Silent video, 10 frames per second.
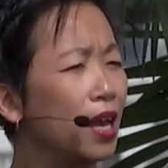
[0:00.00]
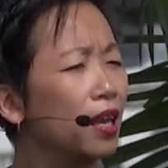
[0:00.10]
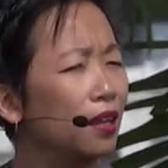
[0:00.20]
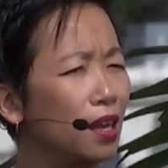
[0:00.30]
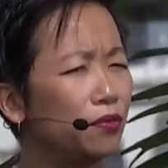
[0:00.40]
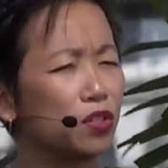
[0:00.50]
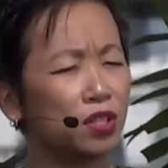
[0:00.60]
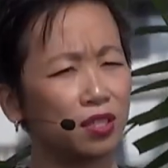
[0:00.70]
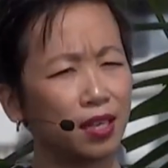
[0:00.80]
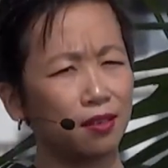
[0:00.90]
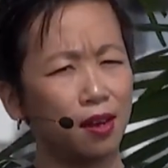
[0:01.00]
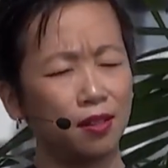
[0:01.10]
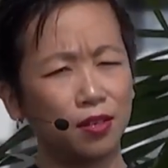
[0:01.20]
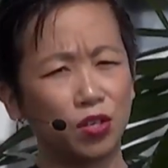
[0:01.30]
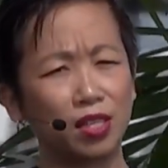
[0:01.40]
leveraging
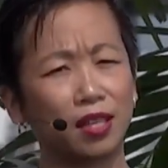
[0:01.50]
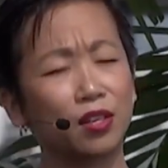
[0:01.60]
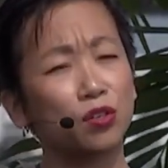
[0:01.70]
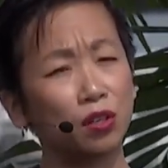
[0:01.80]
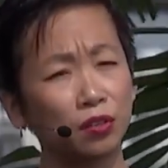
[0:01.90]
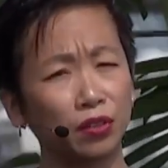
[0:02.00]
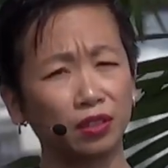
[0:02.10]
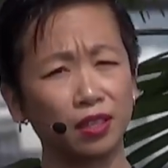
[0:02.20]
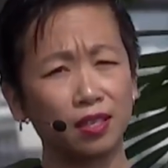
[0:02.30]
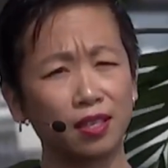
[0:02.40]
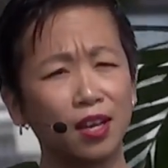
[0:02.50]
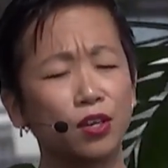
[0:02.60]
technologies like serverless